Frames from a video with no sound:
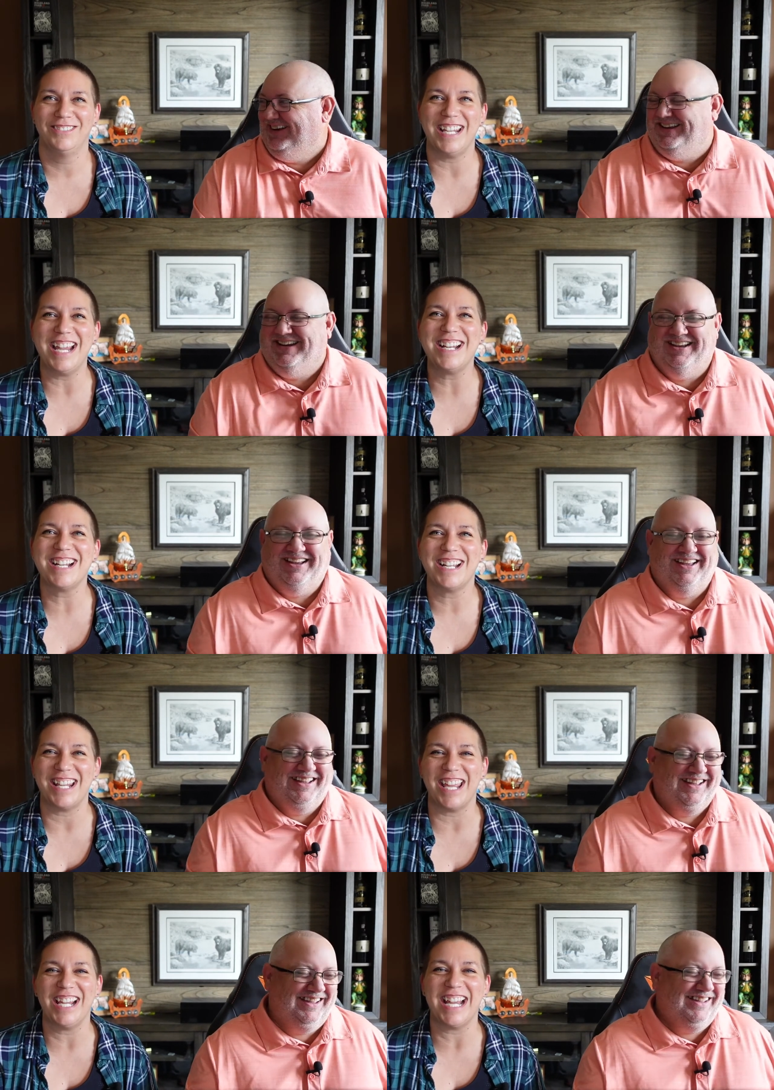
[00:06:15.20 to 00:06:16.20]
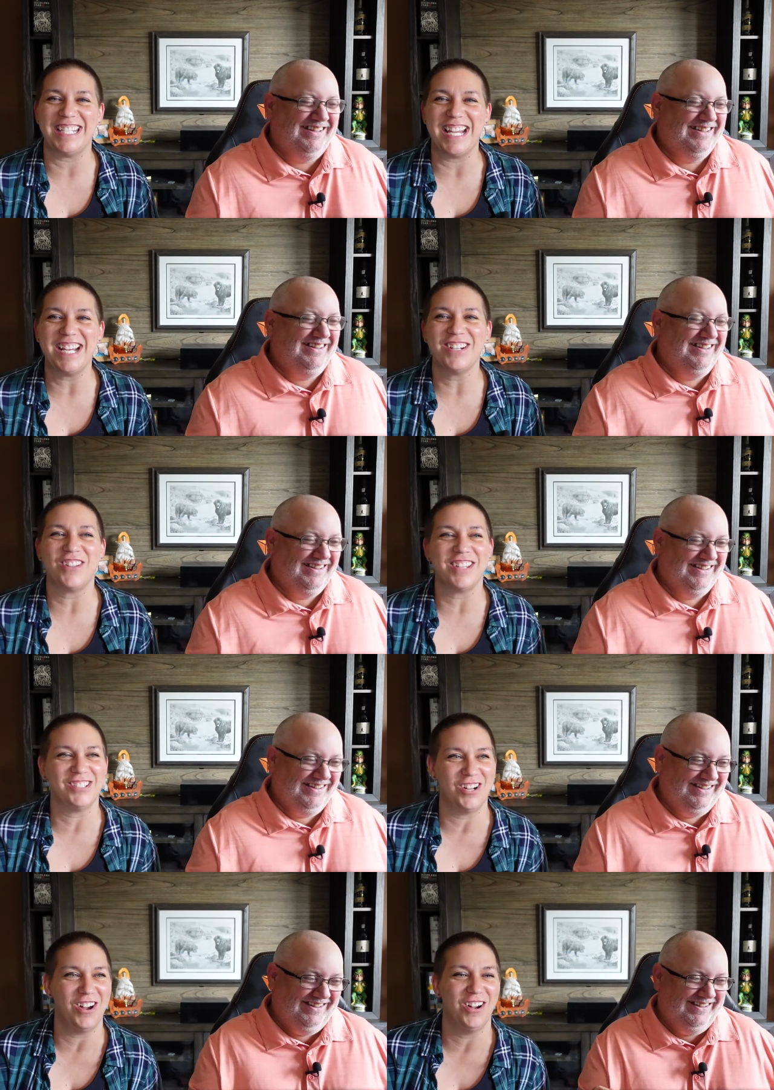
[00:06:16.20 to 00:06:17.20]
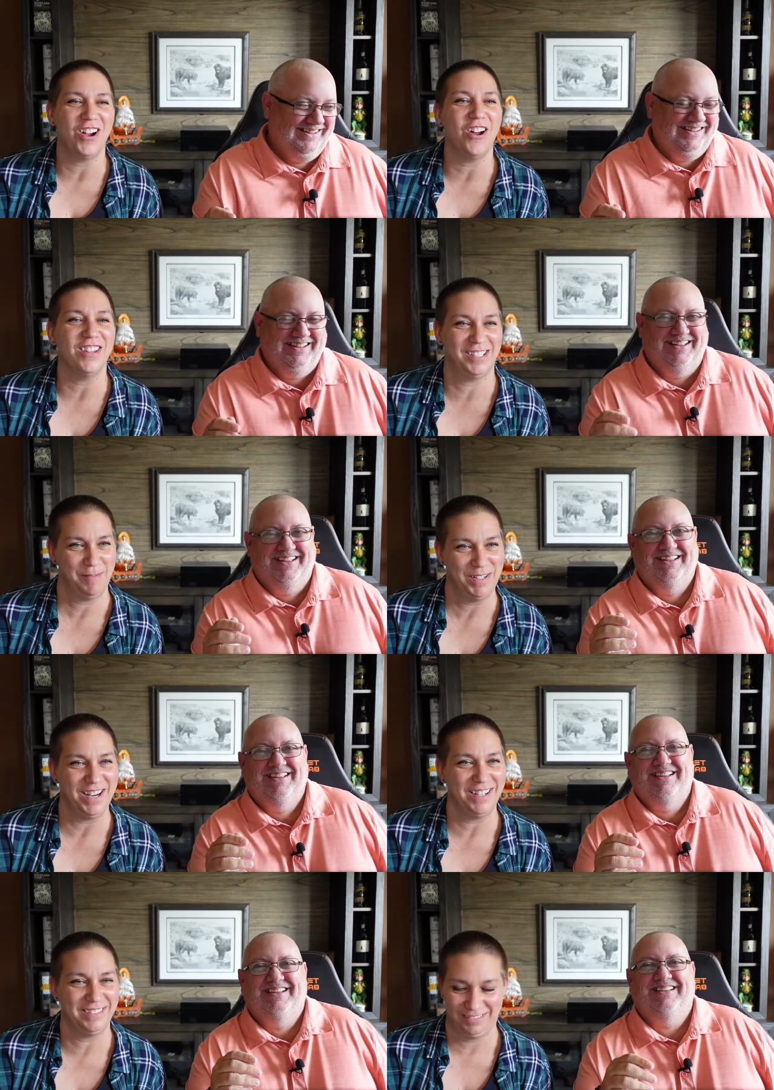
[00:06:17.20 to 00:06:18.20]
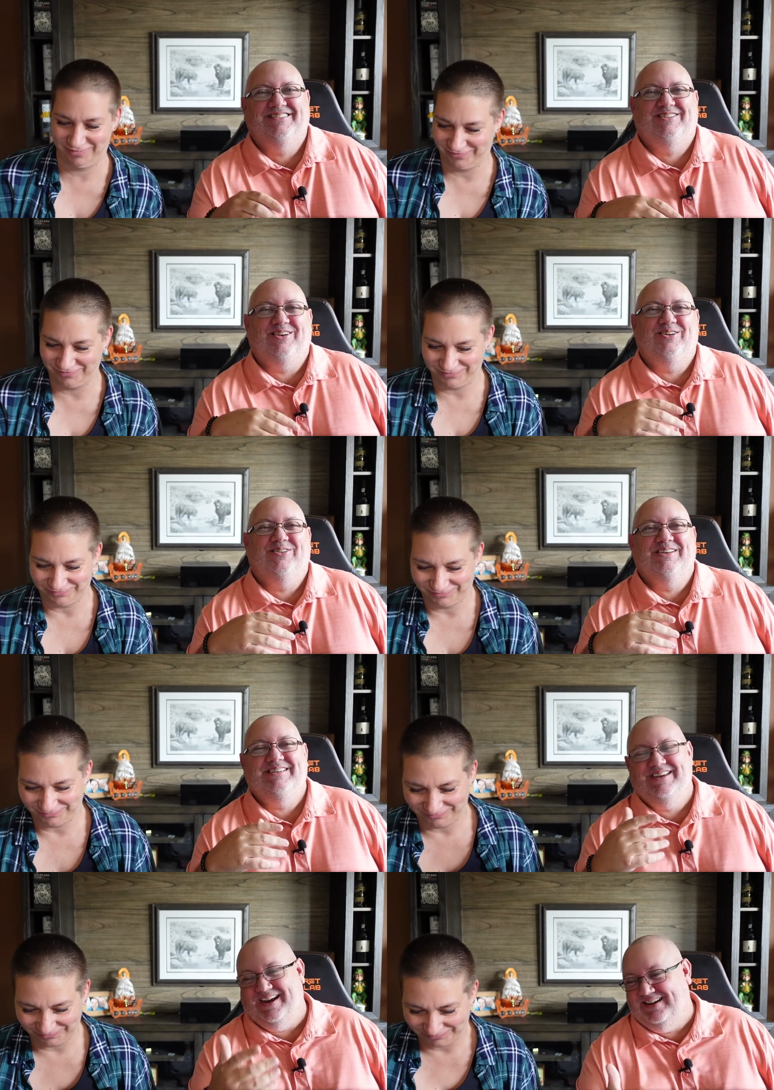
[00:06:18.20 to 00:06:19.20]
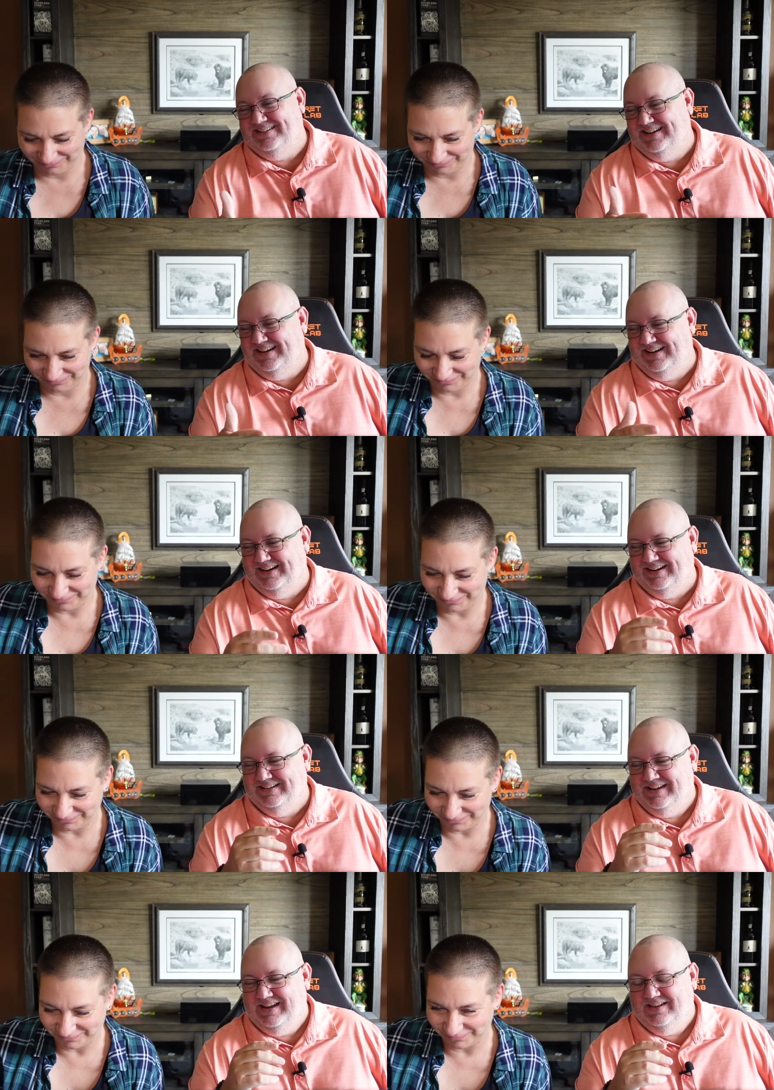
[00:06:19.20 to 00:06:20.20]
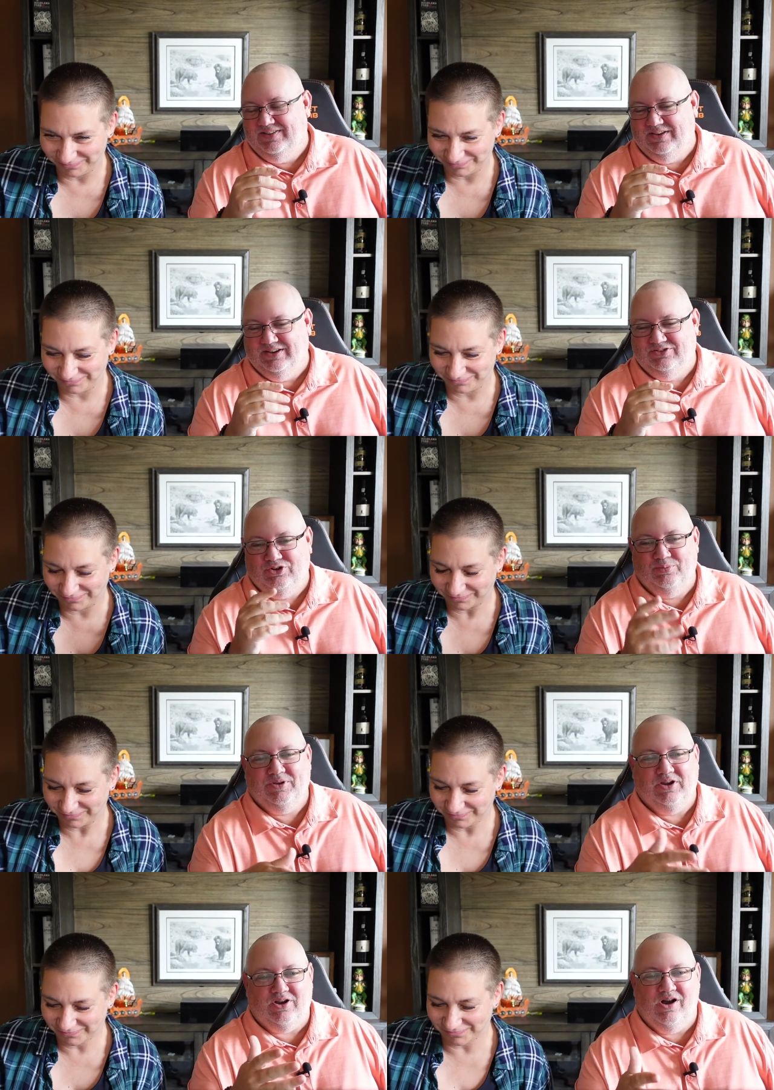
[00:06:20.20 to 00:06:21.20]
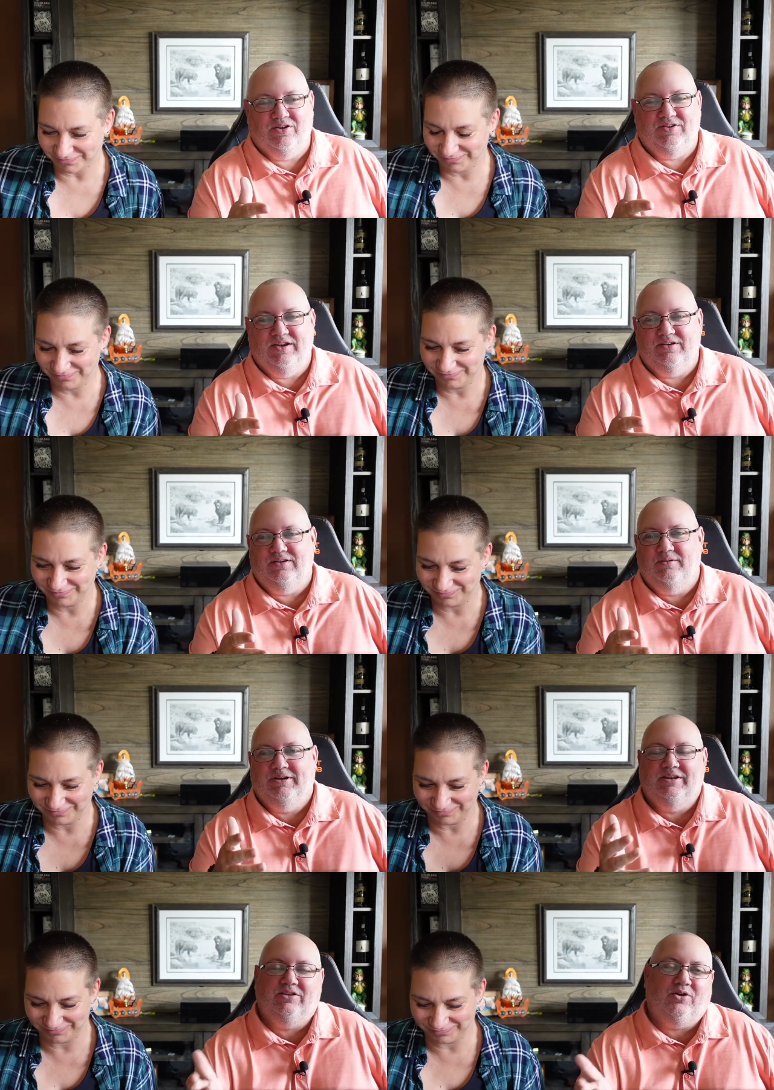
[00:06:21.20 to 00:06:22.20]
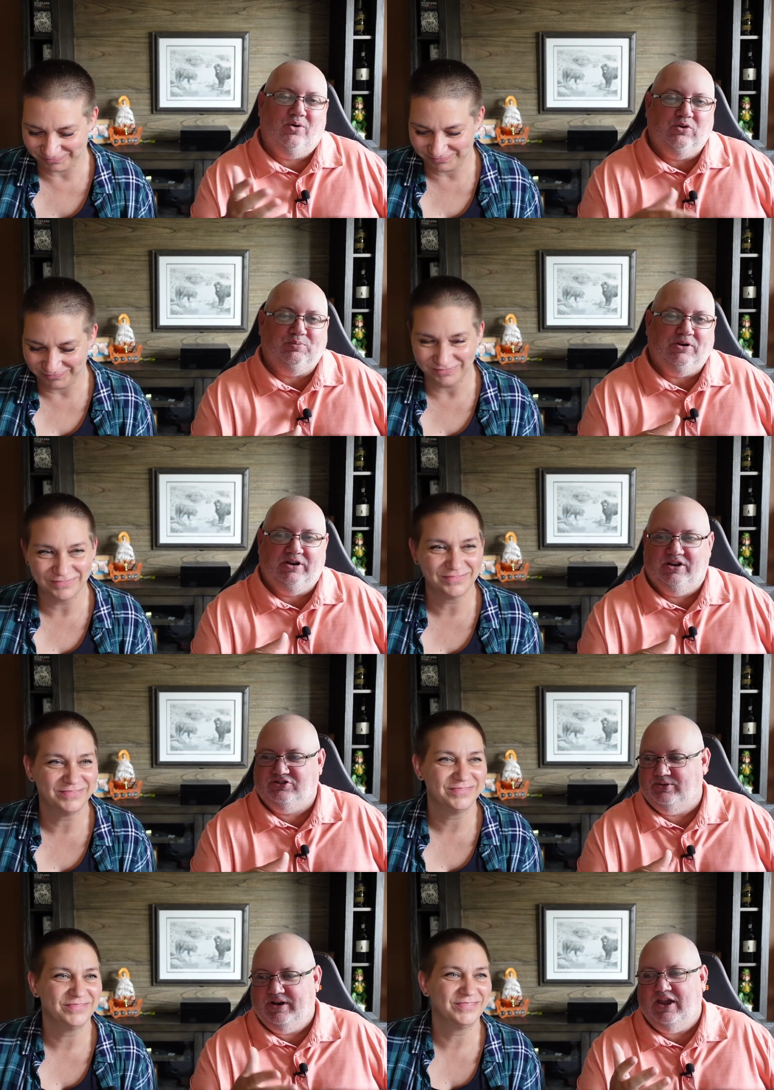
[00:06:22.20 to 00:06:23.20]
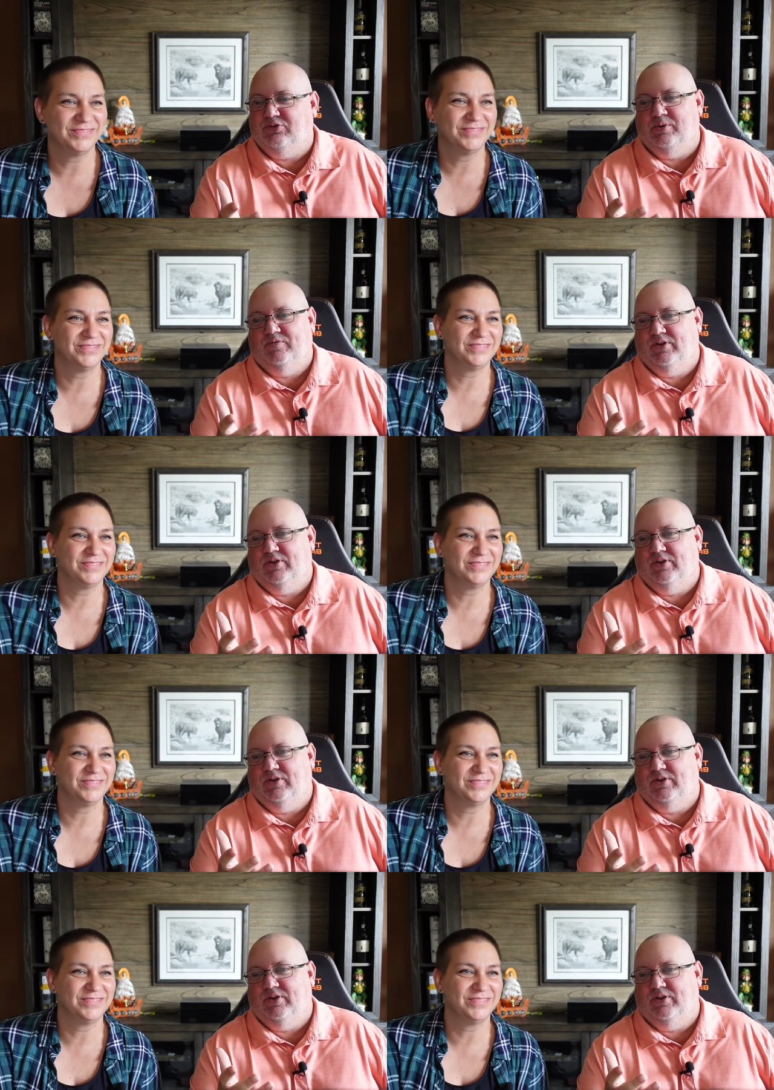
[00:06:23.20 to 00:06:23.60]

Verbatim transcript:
Speaker 1: ding they can get dinged on this dong on this
Speaker 2: update so yeah uh, the duplicate content i mean that's always been an issue it has been